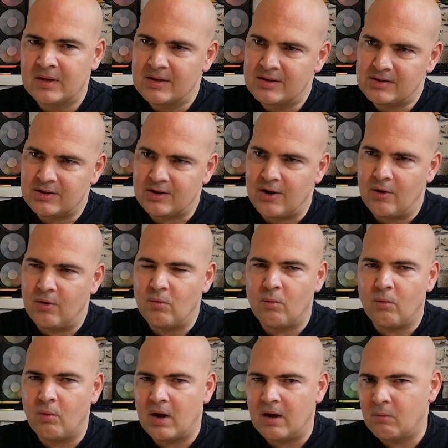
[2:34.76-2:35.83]
So
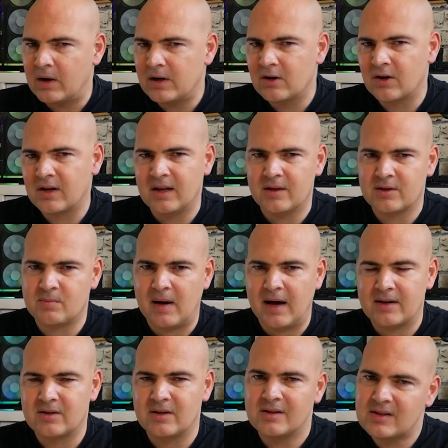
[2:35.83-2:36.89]
when you're looking at the
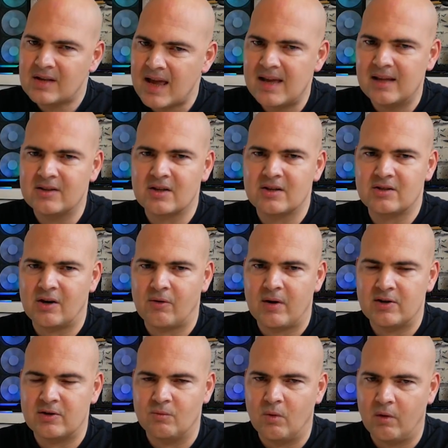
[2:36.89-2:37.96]
specs, take into
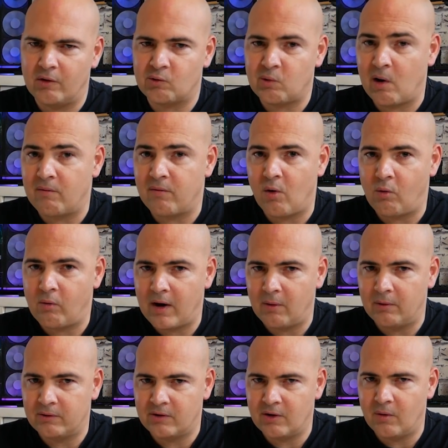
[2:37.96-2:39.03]
consideration what the 12 volt rail
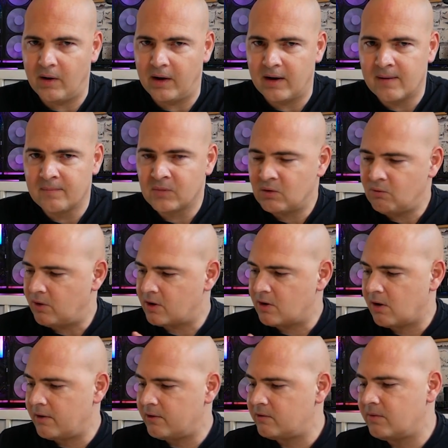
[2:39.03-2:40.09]
is doing.
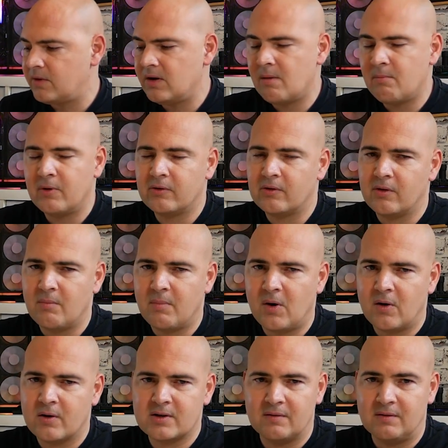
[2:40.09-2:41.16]
Regardless of the numbers on the
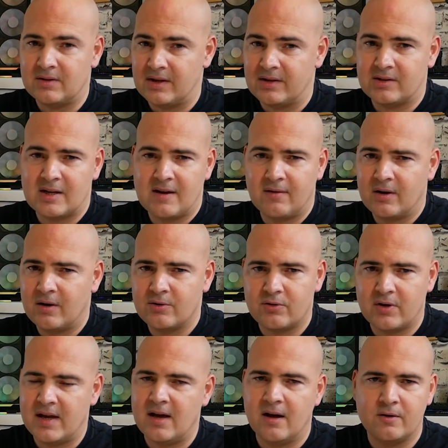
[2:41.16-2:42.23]
box, if it says 700,
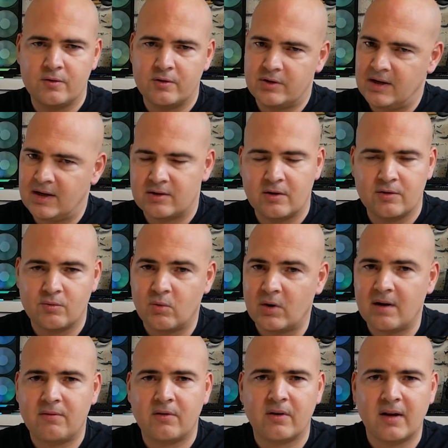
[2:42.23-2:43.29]
800, 600,
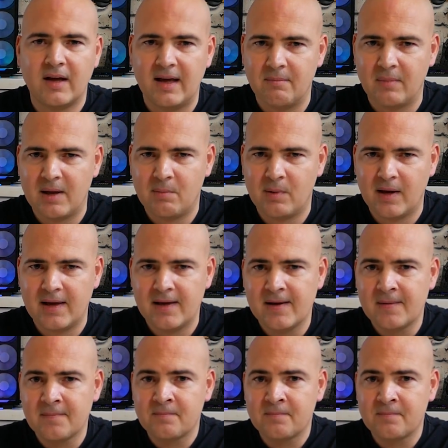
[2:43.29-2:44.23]
whatever it may be,